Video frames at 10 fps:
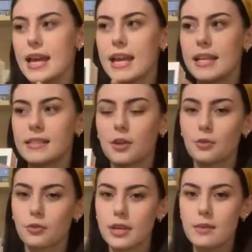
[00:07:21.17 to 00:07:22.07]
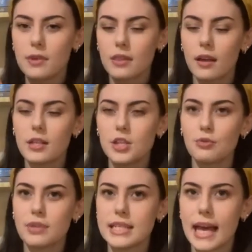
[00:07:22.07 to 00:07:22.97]
it's a Greek
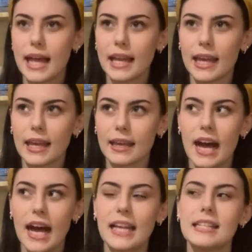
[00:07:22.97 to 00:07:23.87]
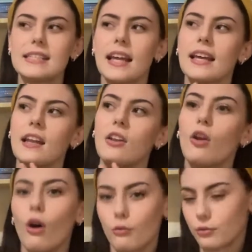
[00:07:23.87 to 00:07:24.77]
mythology retelling and it's like a
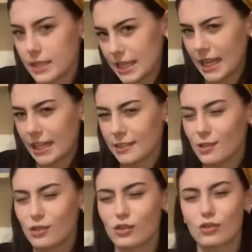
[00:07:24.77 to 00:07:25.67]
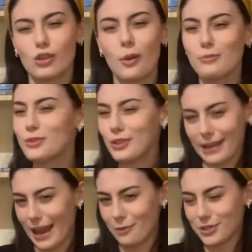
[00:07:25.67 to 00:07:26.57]
love retelling. So I'm just
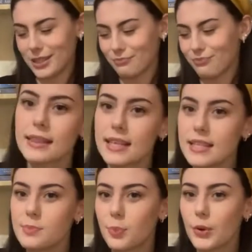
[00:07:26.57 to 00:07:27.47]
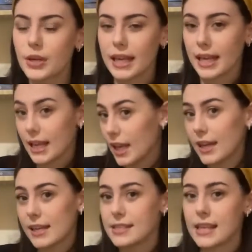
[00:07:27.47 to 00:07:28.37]
going to count it. This book,
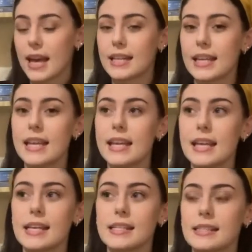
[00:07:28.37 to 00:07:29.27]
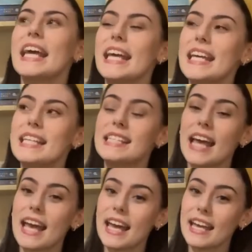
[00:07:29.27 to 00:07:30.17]
like I said, is
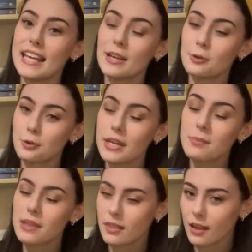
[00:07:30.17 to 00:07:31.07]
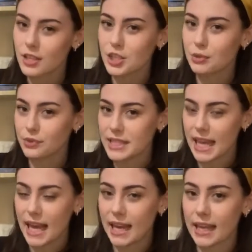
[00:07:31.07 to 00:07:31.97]
a Greek mythology
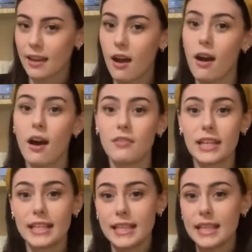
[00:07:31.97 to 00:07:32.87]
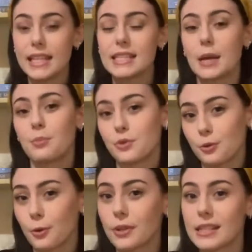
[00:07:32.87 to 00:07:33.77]
retelling of Achilles and
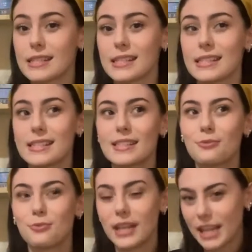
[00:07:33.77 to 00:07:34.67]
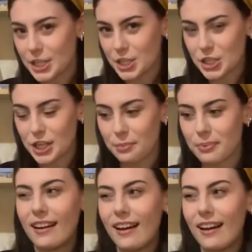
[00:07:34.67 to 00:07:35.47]
Patroclus's relationship.